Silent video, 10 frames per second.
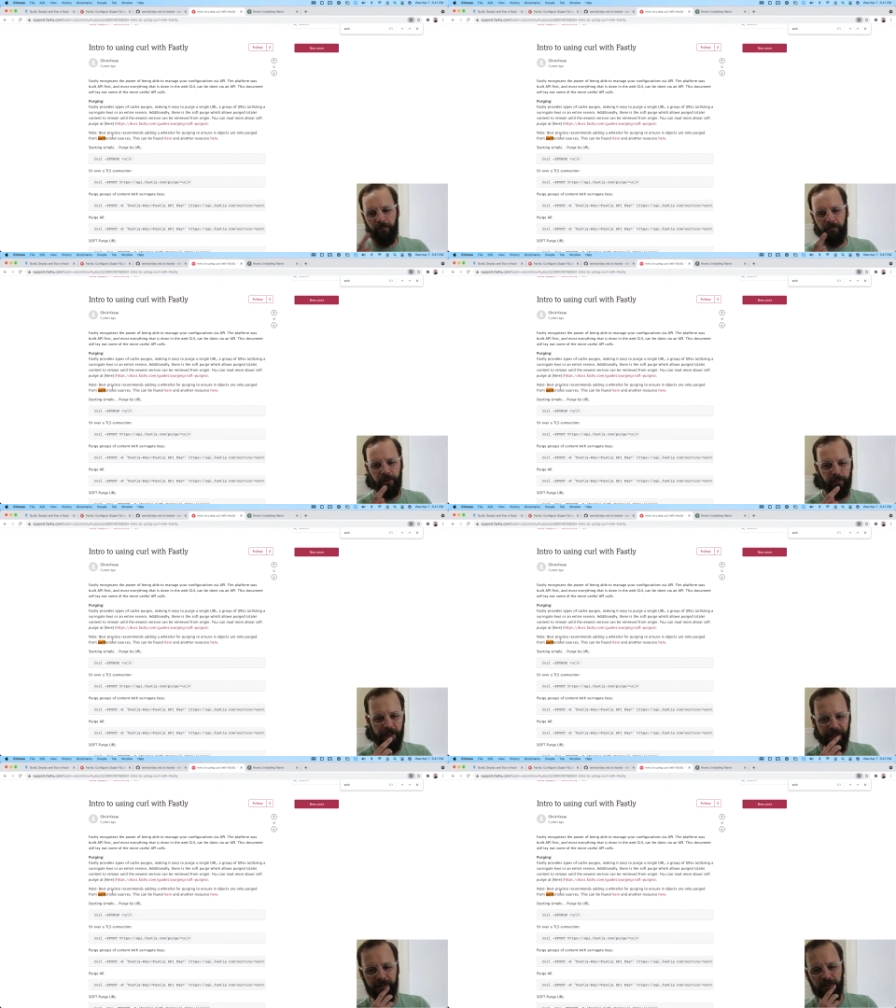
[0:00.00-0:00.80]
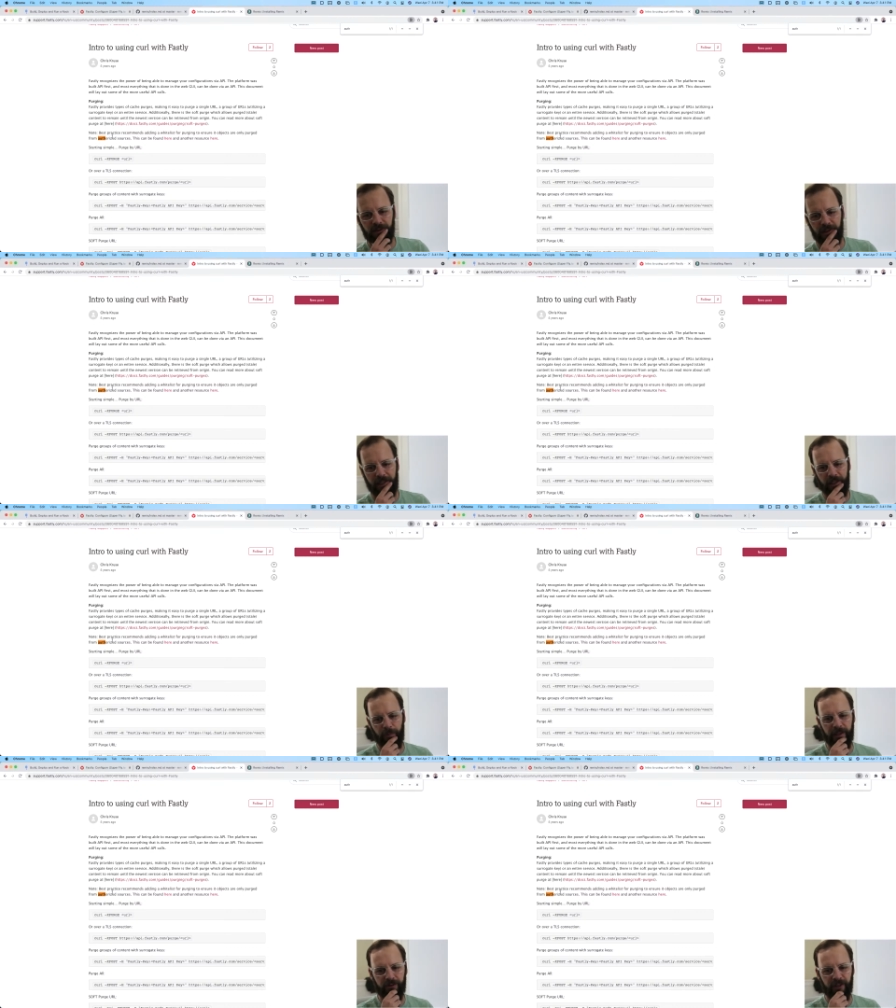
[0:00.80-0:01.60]
is my guess, and we
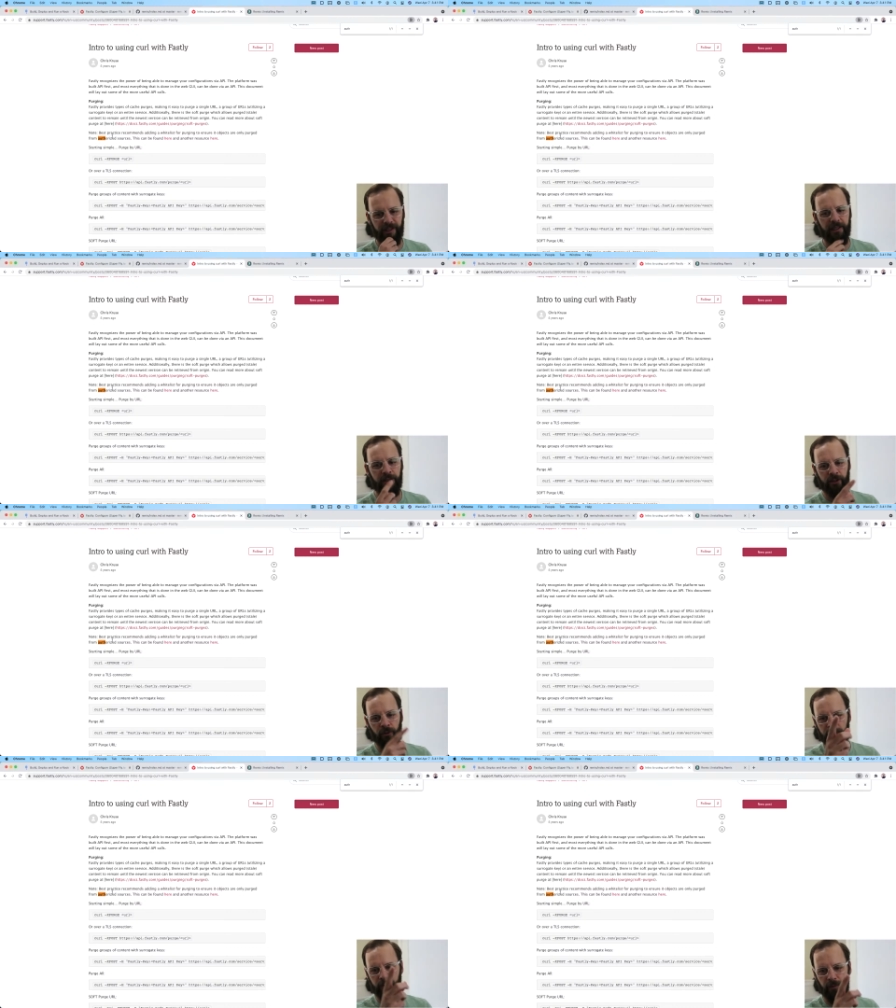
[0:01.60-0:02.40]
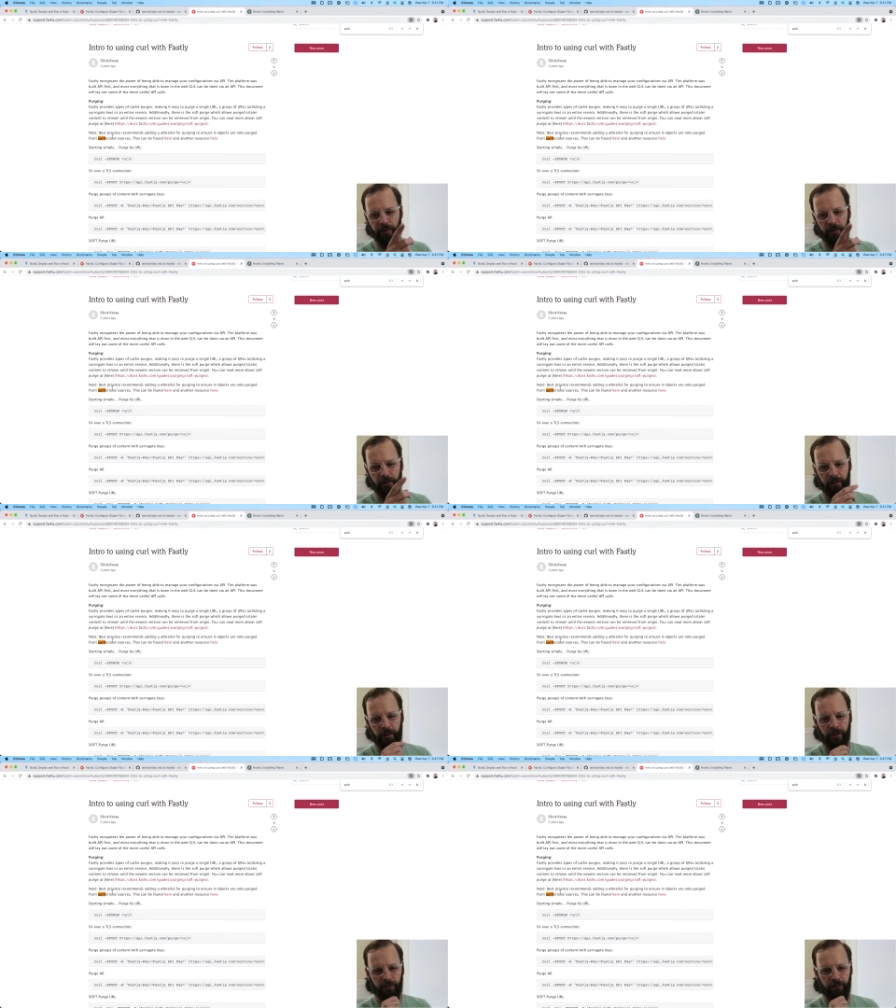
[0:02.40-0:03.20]
could send like a token with our
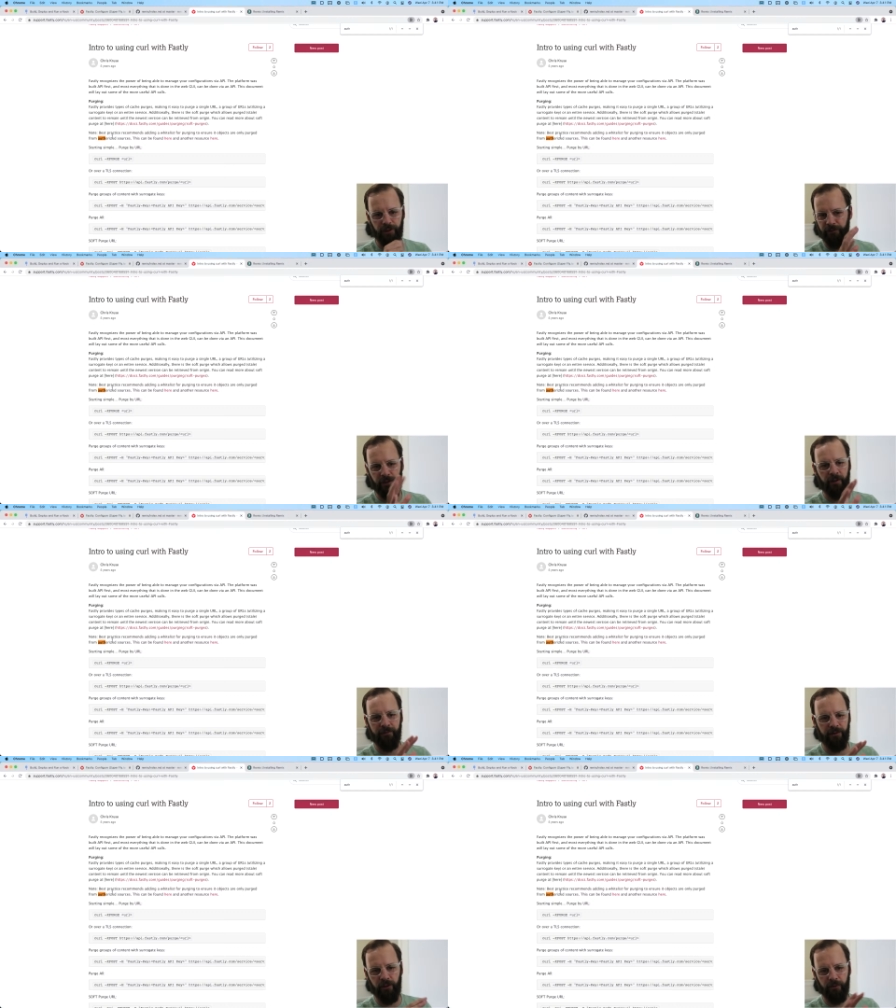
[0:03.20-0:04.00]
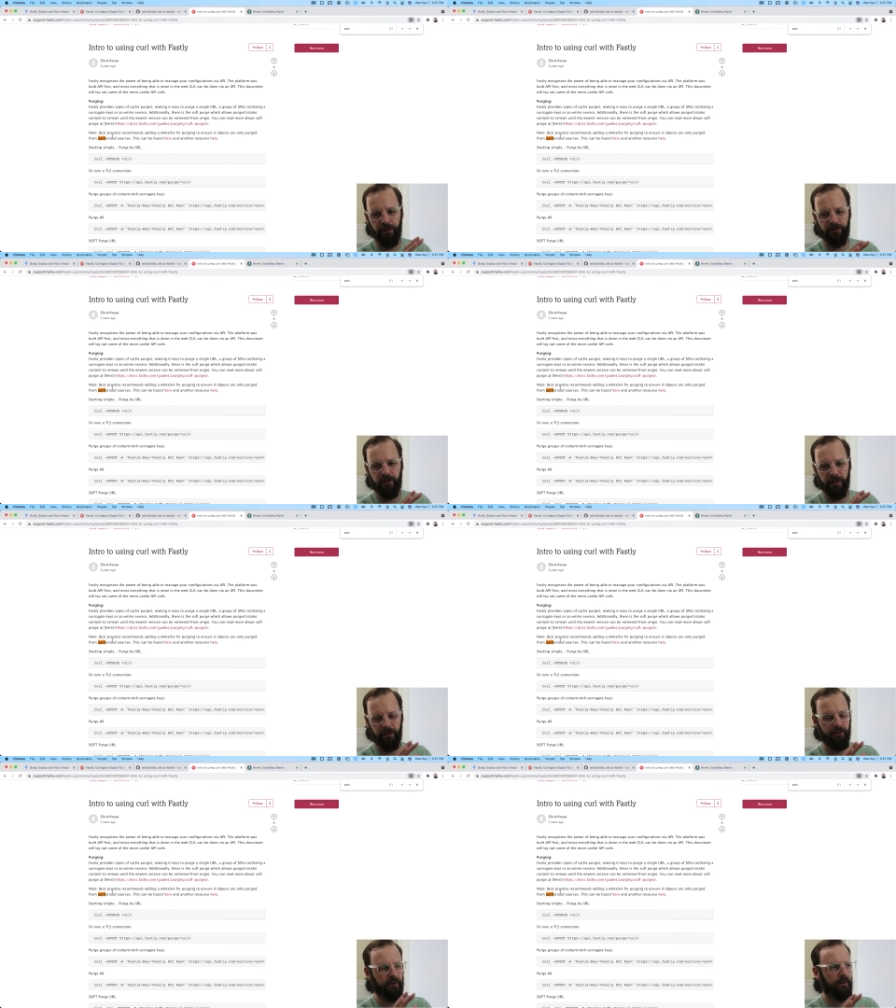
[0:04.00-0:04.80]
curl, and if you don't have the token, it's not
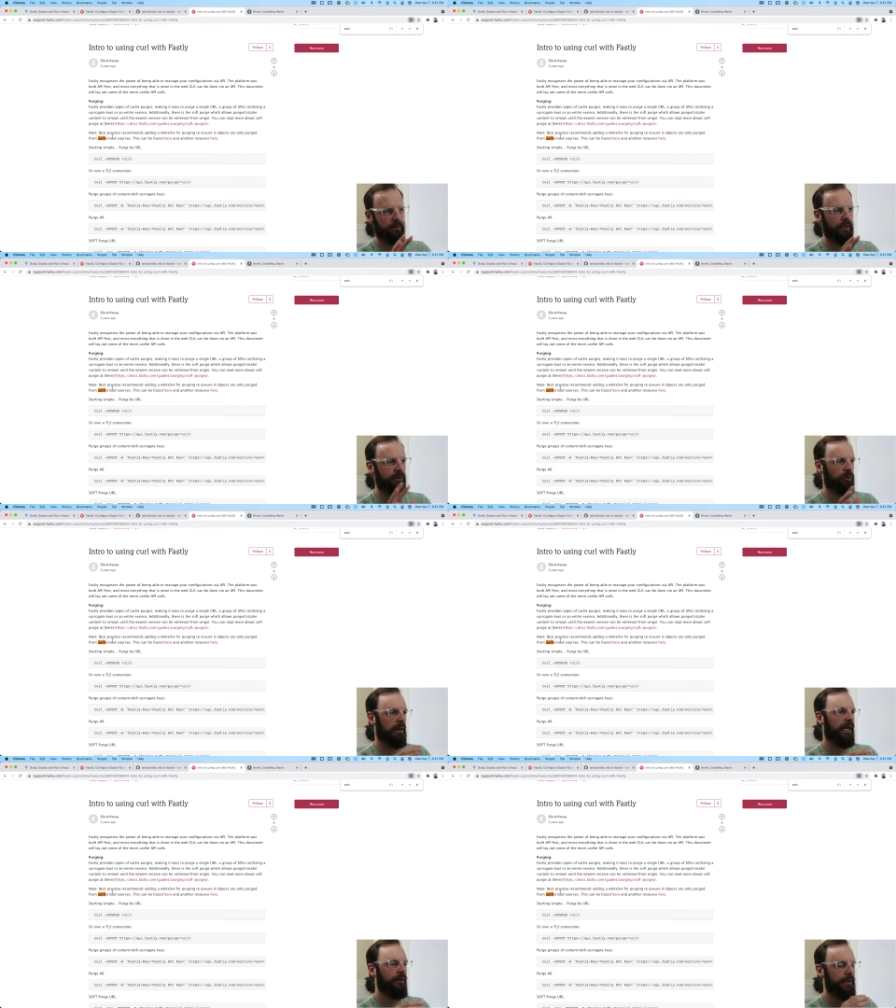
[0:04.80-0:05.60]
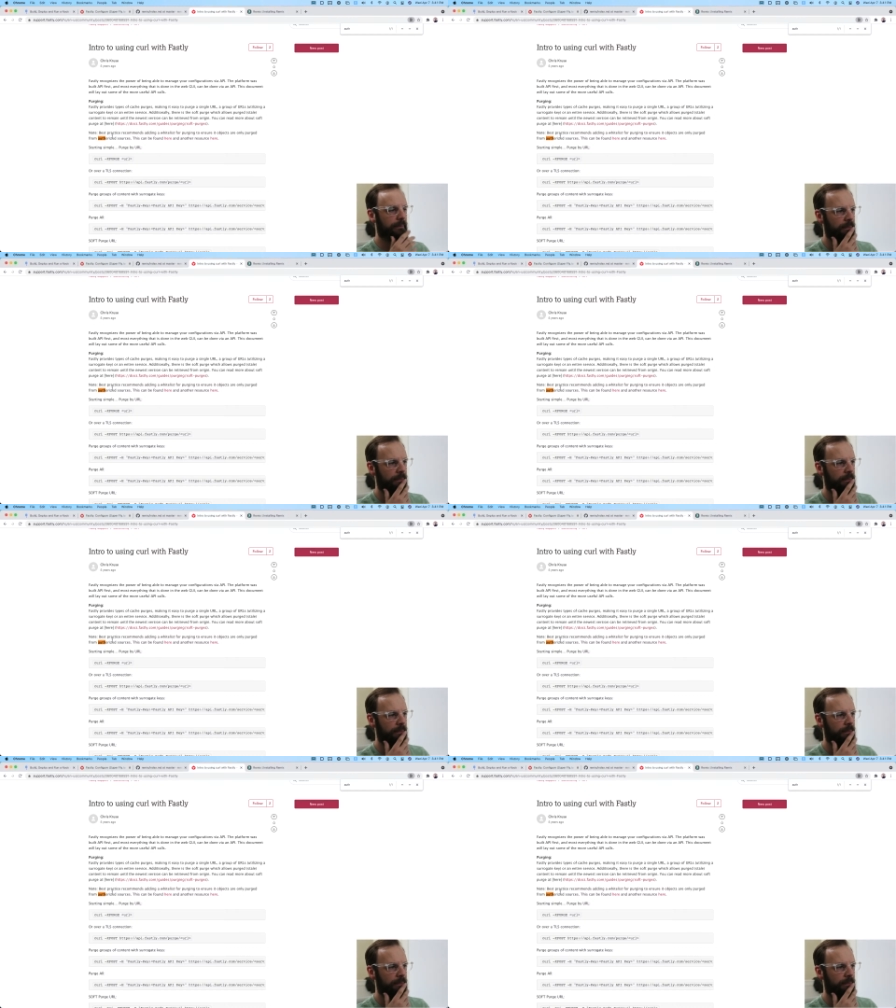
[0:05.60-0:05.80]
going to expire it.